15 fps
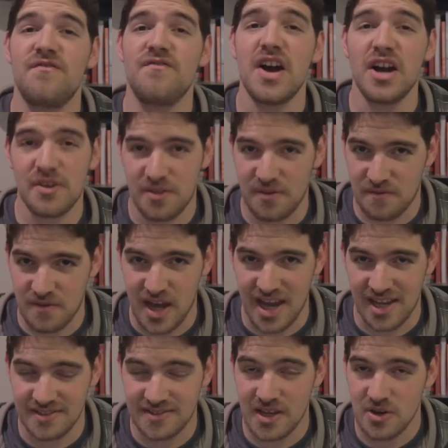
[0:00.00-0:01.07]
fuck the
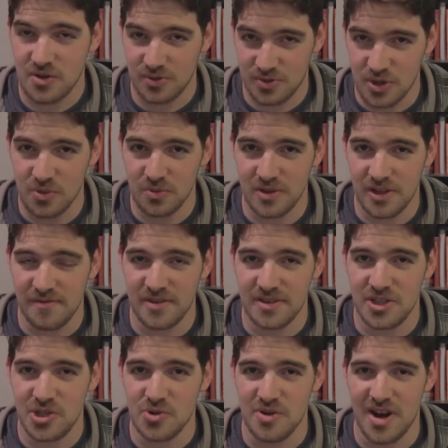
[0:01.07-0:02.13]
fans who don't live in
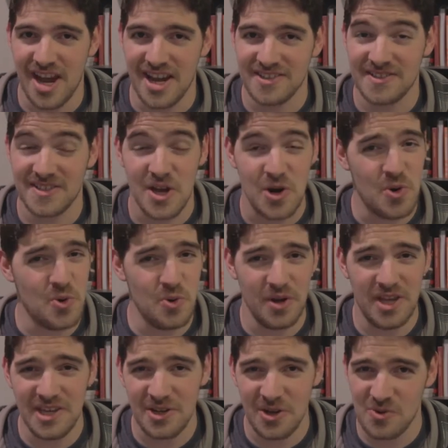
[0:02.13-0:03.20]
the US.
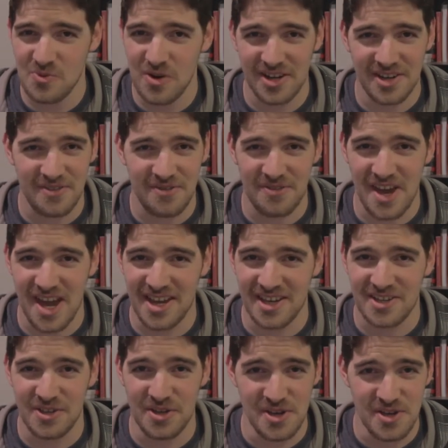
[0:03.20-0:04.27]
We don't want to
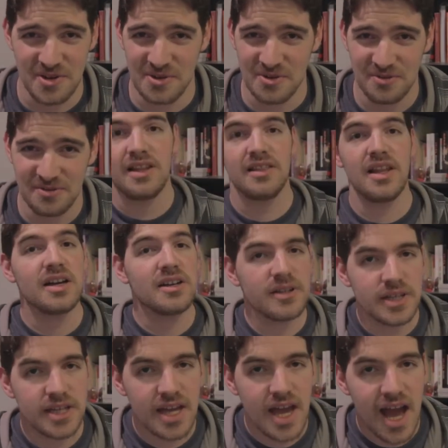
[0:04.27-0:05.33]
thank you.
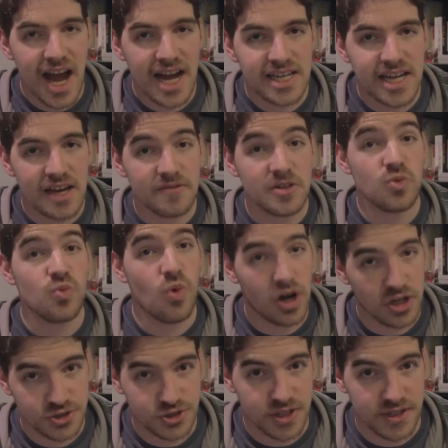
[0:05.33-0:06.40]
Luckily, I haven't
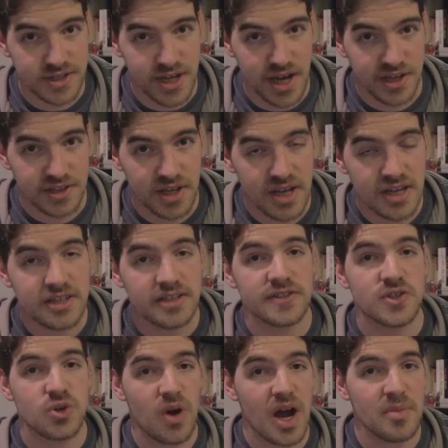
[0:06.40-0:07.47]
watched it yet,
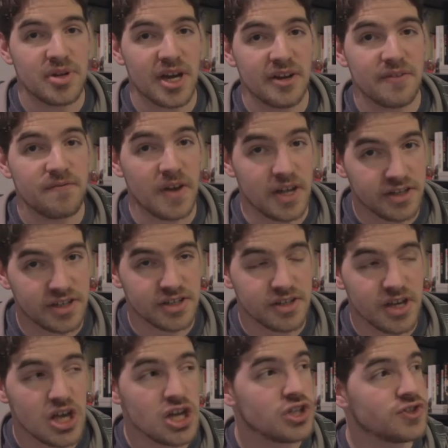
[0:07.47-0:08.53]
so I'm not
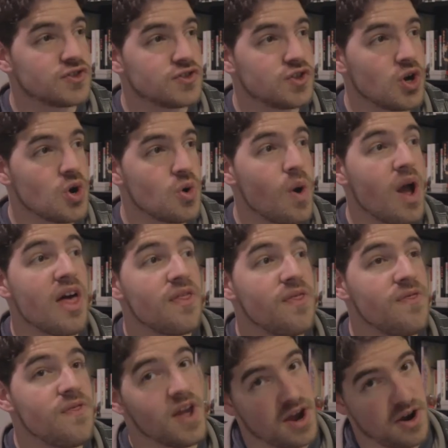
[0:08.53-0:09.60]
offended. So
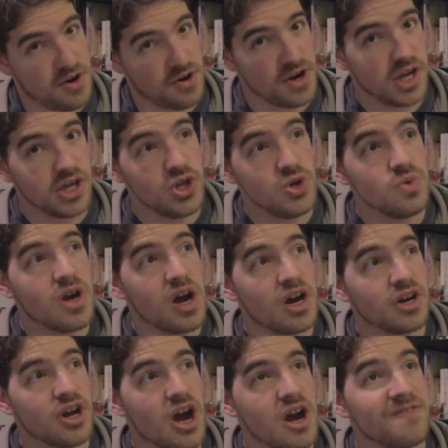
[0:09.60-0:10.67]
there, you
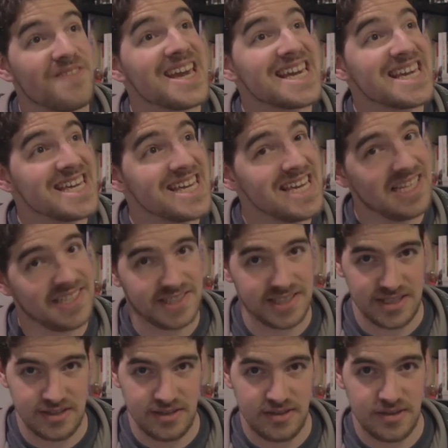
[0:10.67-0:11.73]
got off
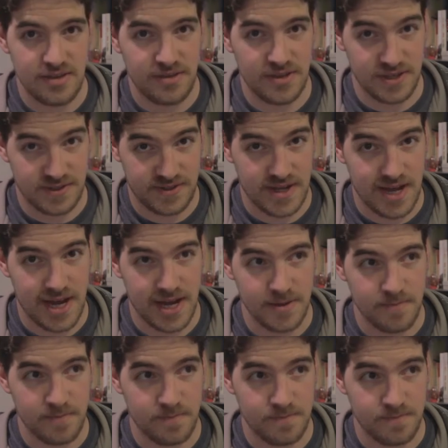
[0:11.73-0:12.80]
easy this time.